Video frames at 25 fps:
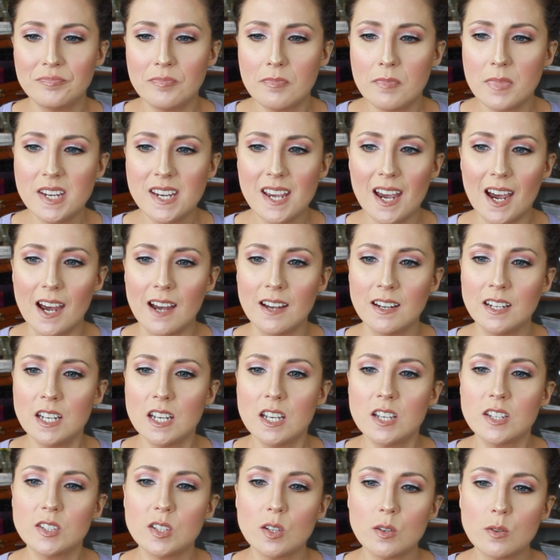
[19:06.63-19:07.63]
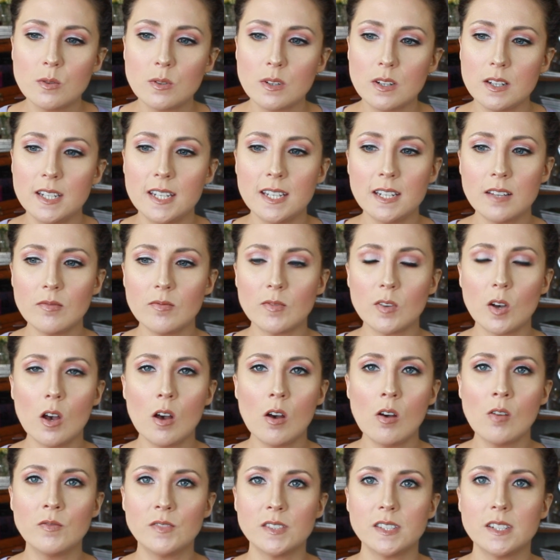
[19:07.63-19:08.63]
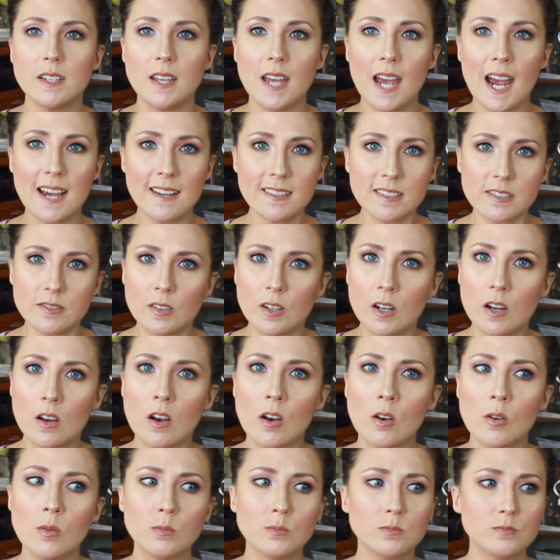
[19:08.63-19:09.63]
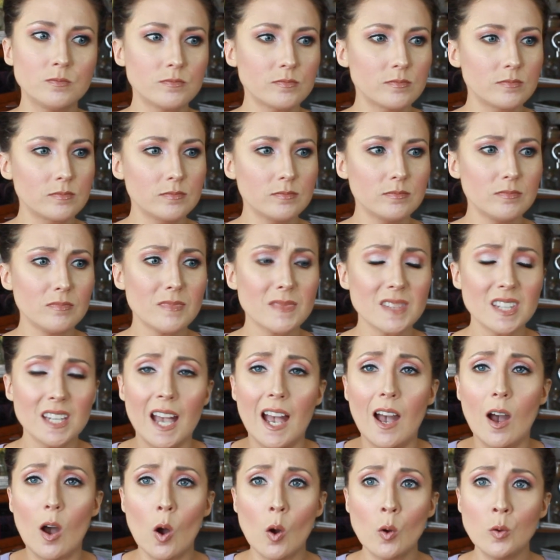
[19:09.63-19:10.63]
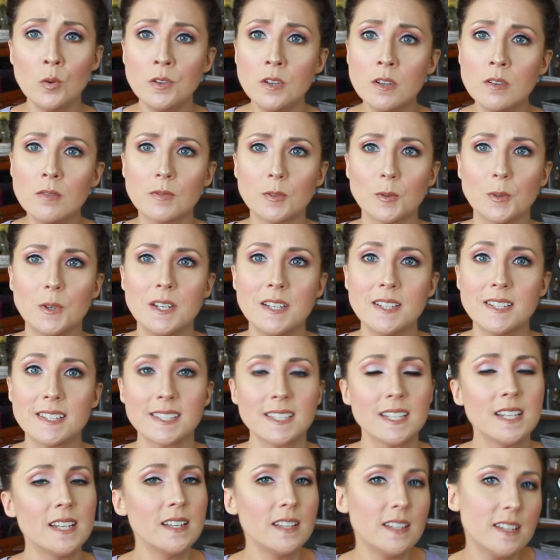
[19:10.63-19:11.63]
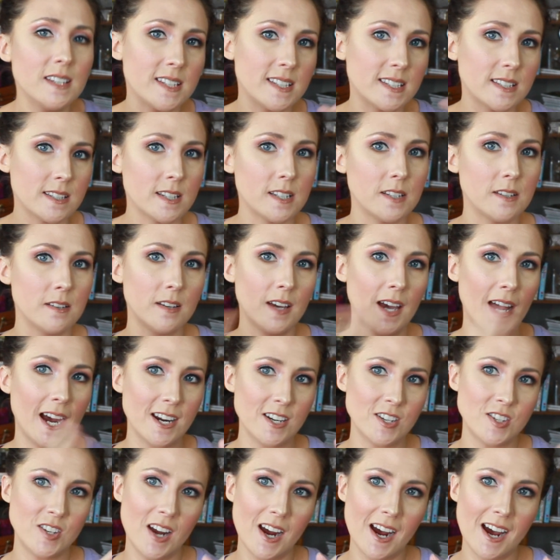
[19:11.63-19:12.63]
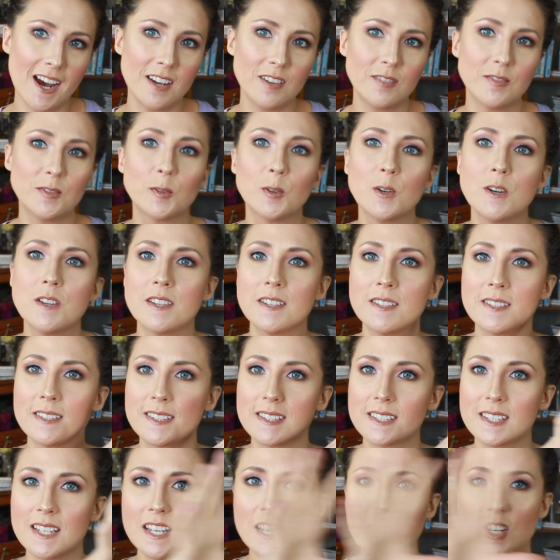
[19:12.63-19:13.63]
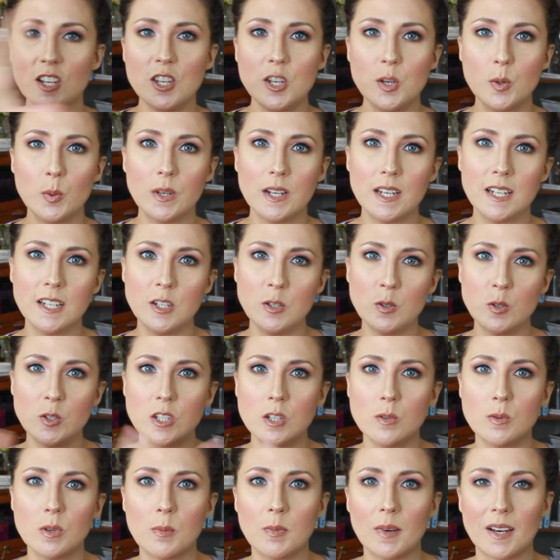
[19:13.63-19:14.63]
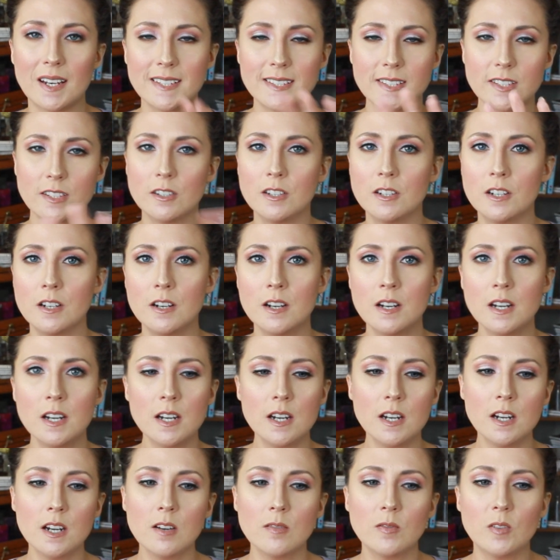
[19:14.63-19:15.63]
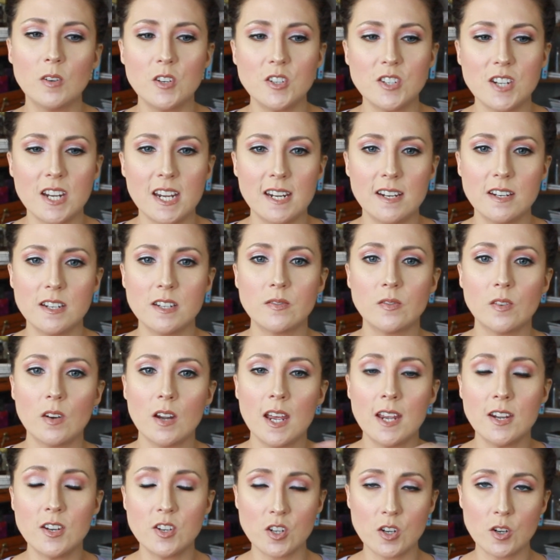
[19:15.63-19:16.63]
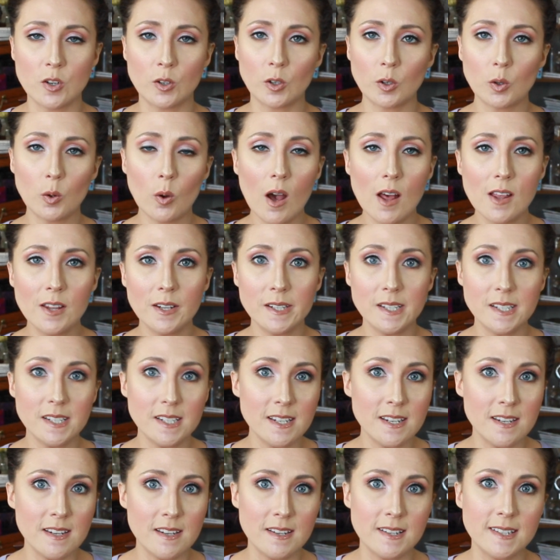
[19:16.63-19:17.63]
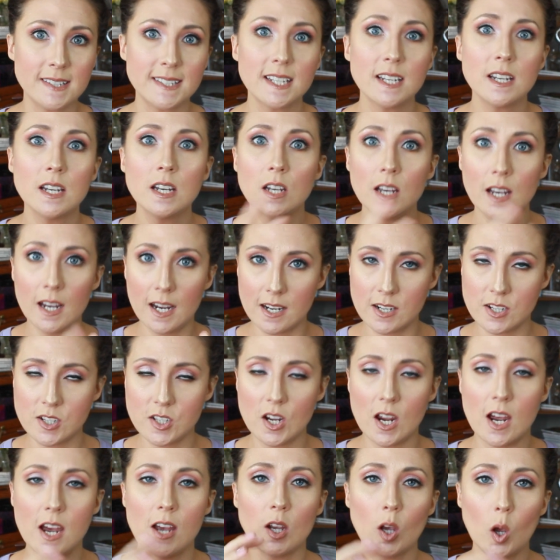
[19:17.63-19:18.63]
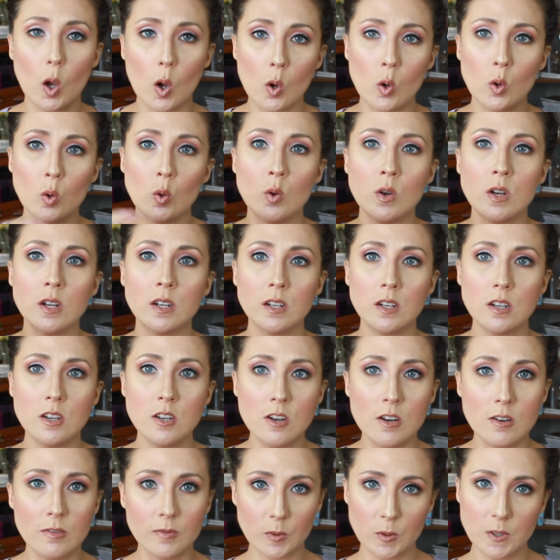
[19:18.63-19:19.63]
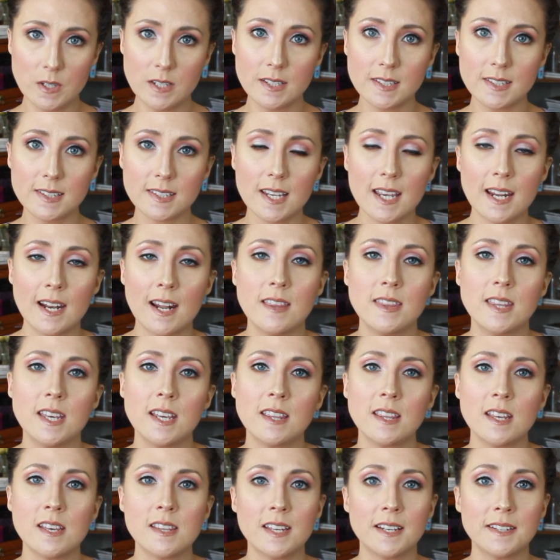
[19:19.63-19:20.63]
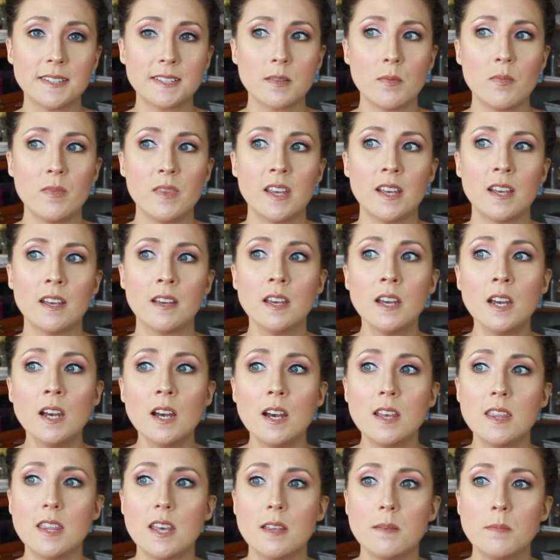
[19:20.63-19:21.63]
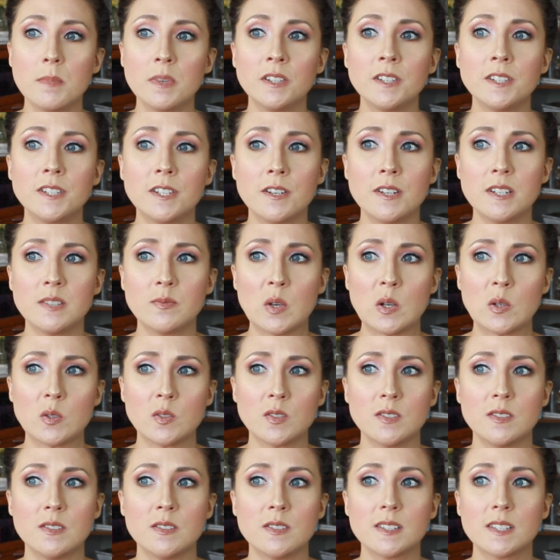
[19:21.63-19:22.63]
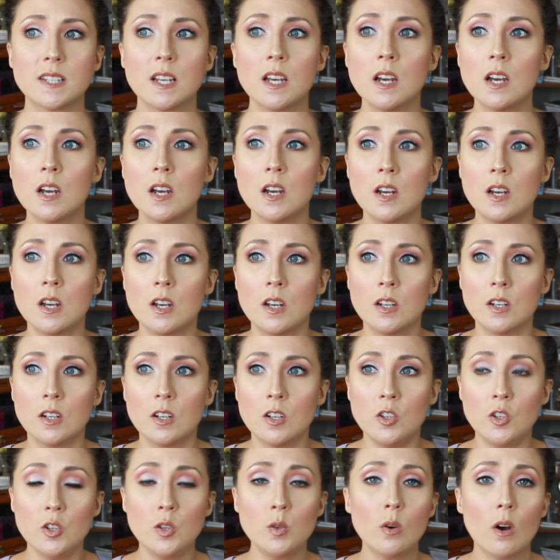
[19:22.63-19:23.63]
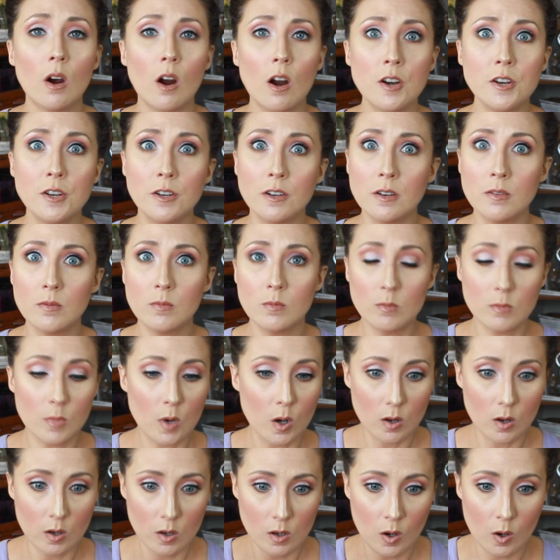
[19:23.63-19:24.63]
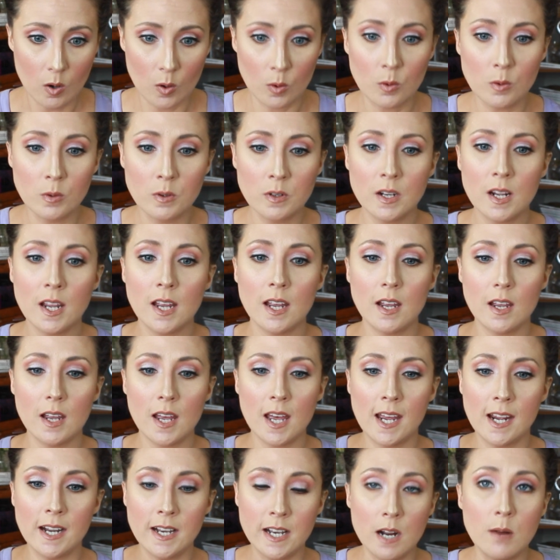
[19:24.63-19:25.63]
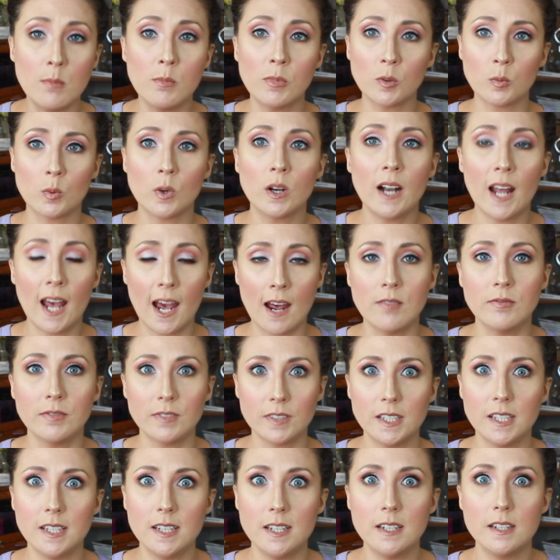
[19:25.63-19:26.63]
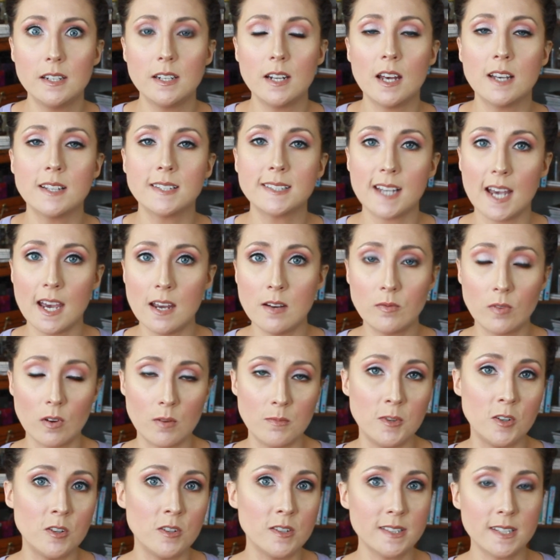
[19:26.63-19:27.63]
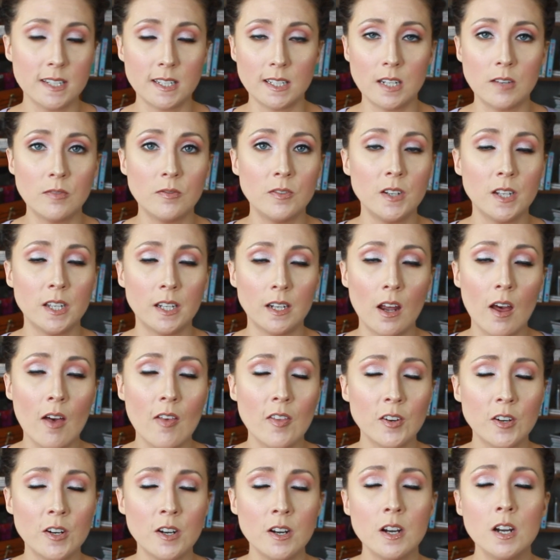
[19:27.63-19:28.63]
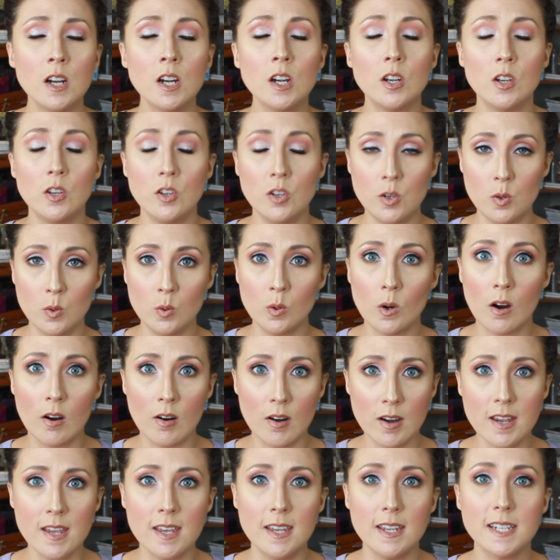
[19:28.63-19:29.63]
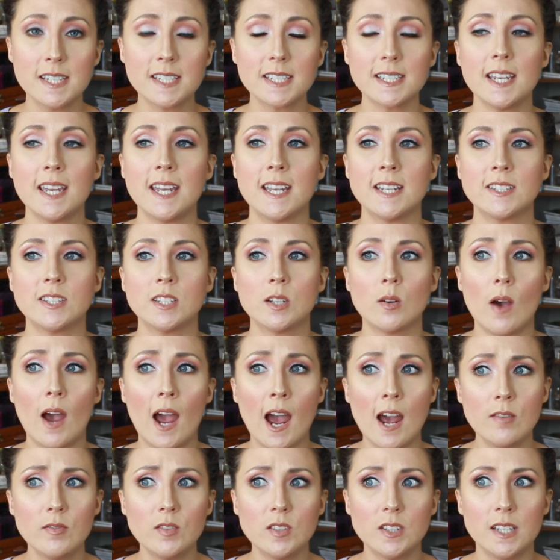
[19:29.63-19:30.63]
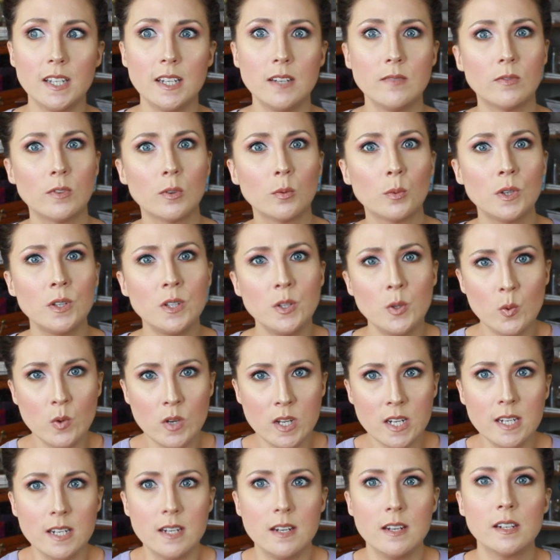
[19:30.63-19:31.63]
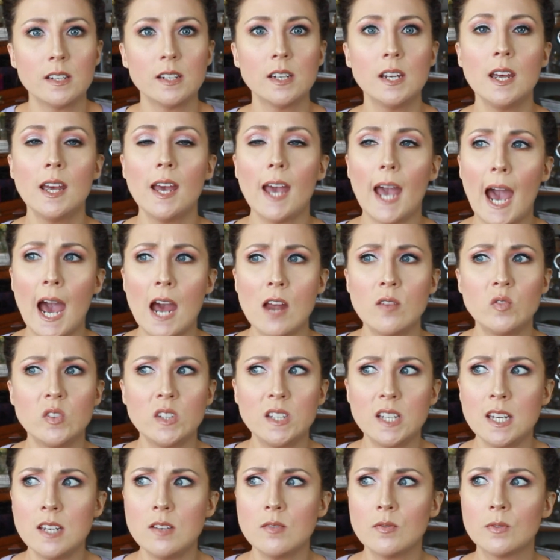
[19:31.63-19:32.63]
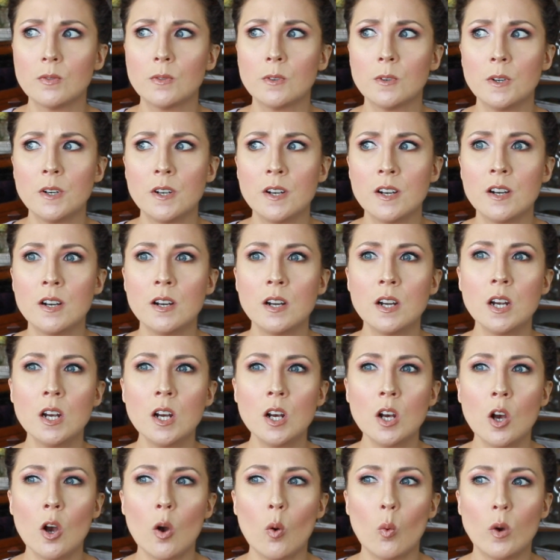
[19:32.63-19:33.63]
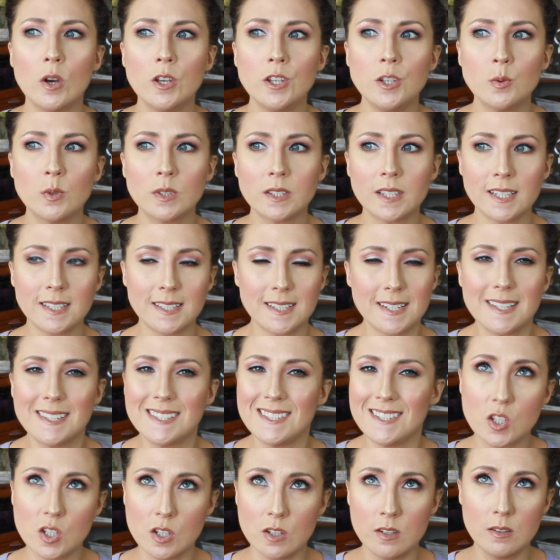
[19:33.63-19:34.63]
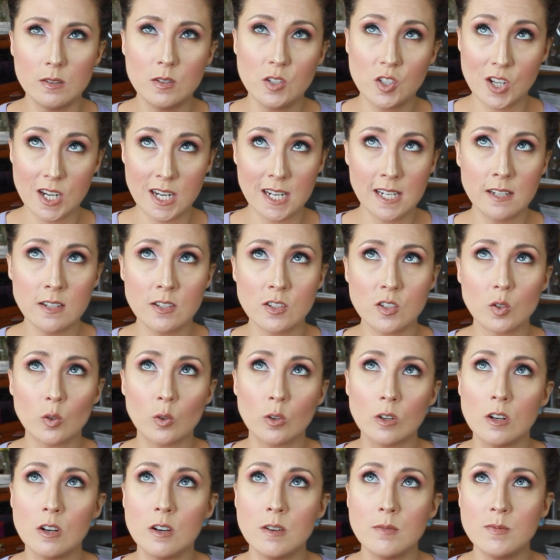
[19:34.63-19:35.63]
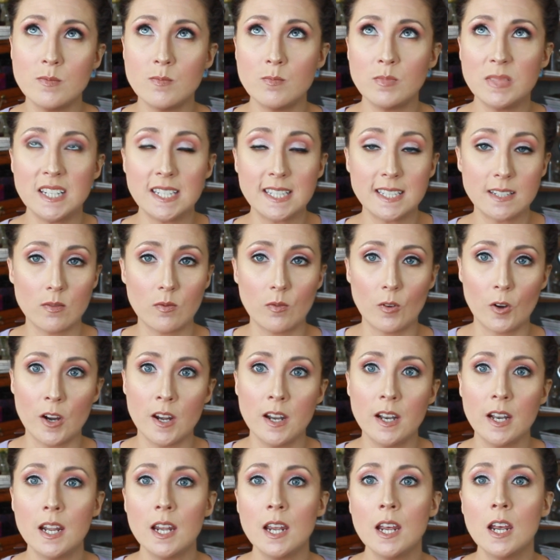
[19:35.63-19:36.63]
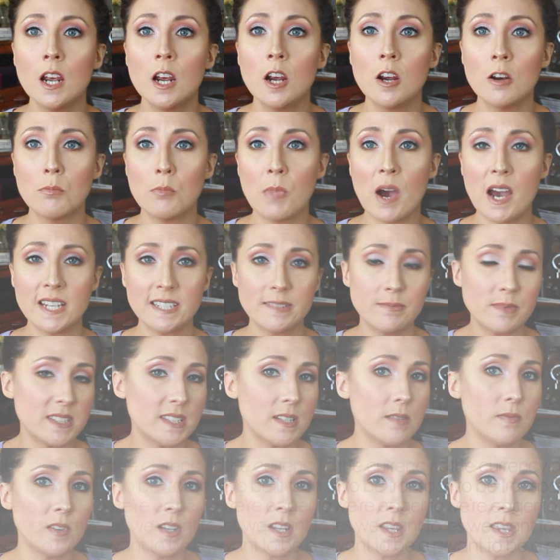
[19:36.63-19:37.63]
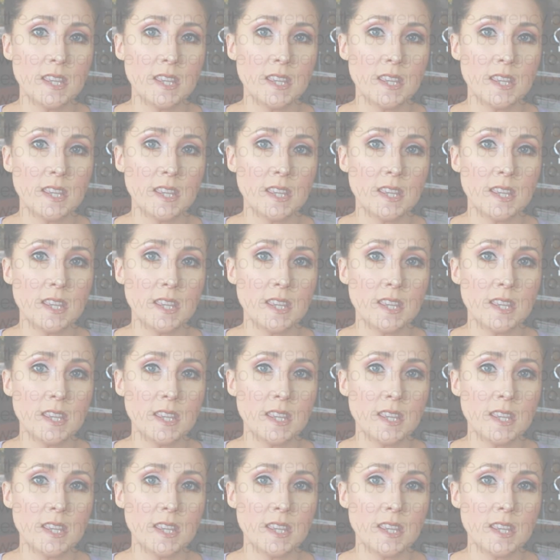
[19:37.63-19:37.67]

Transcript: But yeah, so get involved, ask for help, own your voice. This is the hashtag for this UN YouTube ambassador for change and gender equality is hashtag own your voice. And I think that that's something that military spouses, you are your own and number one advocate. Aside from your significant other, you are it. And so advocate for what you need. Advocate for what you would like to see change or be different. My specific